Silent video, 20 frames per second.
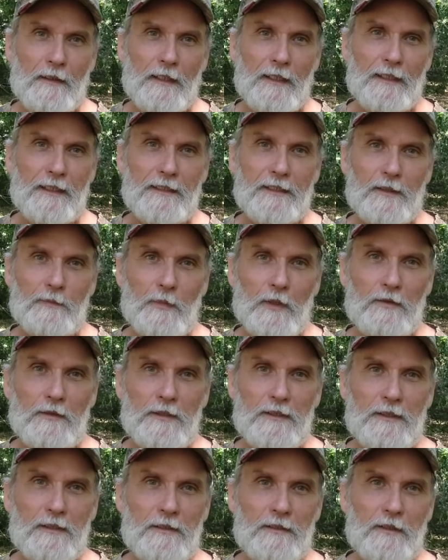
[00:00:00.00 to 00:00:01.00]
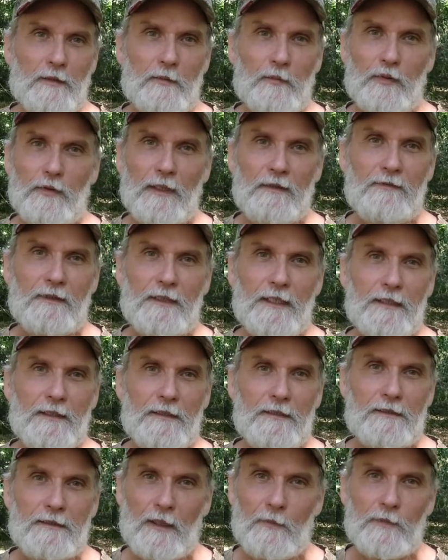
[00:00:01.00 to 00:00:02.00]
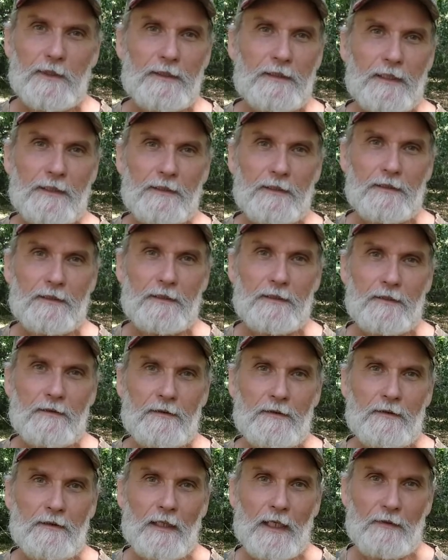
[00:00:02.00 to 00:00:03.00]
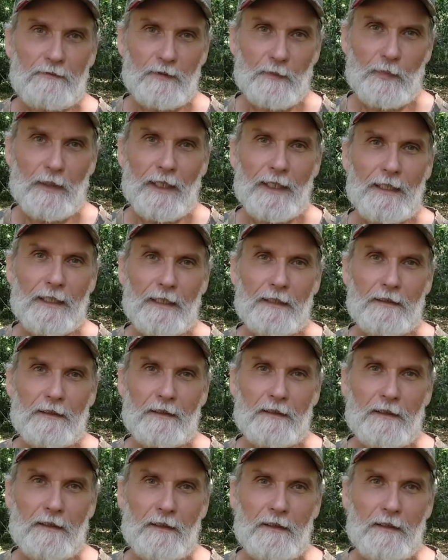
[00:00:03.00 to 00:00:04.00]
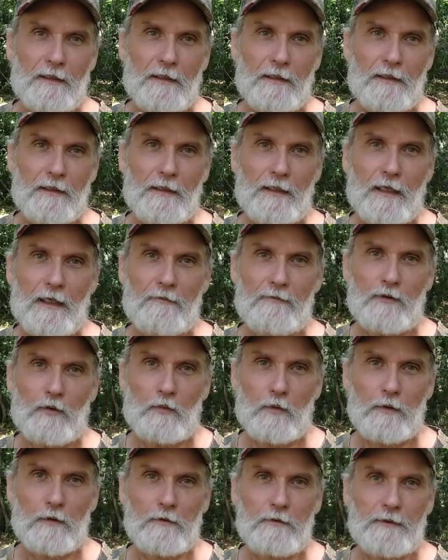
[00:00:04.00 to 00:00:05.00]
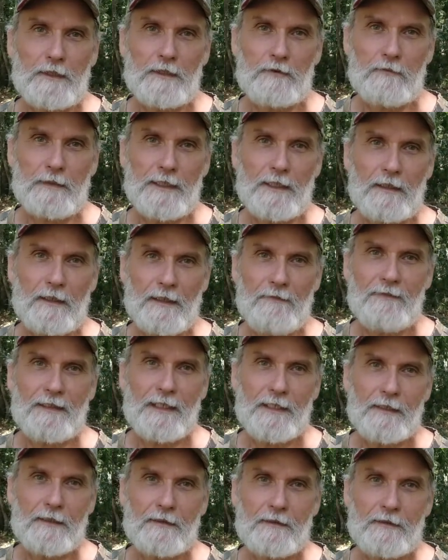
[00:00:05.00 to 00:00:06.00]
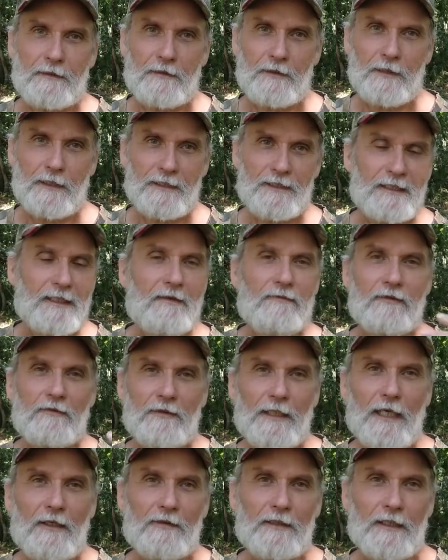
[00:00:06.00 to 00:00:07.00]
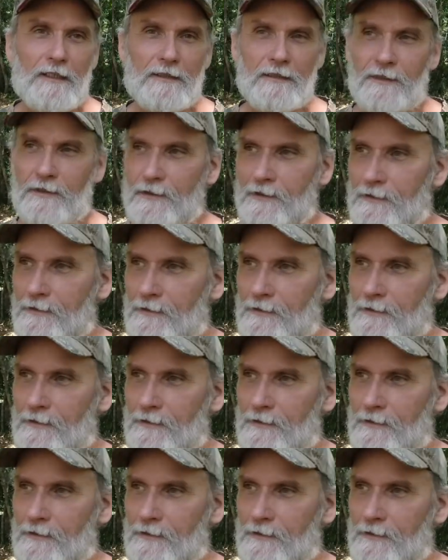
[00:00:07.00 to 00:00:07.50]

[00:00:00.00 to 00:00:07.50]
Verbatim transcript: It is the most prevalent substance of the planet, of the world that we live in, the stuff around us.